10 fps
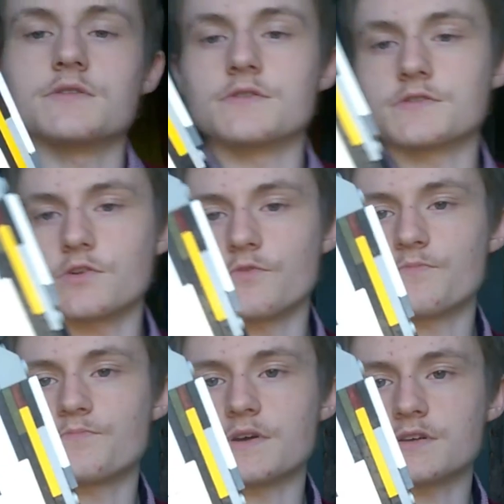it does go
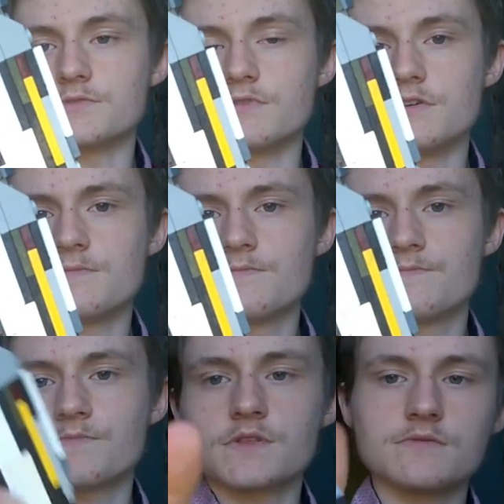back as well.
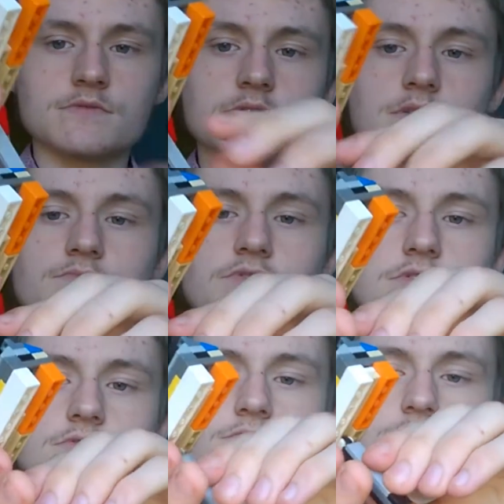So that's
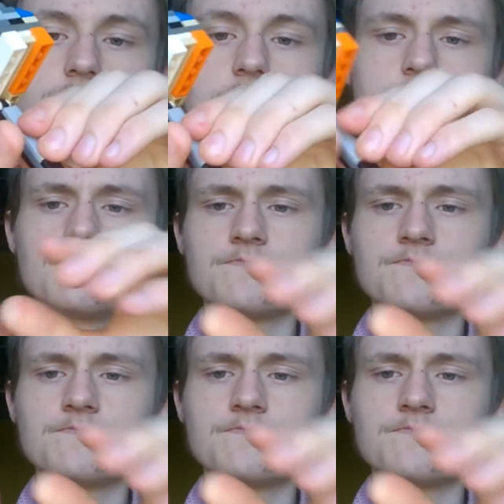pretty cool as well.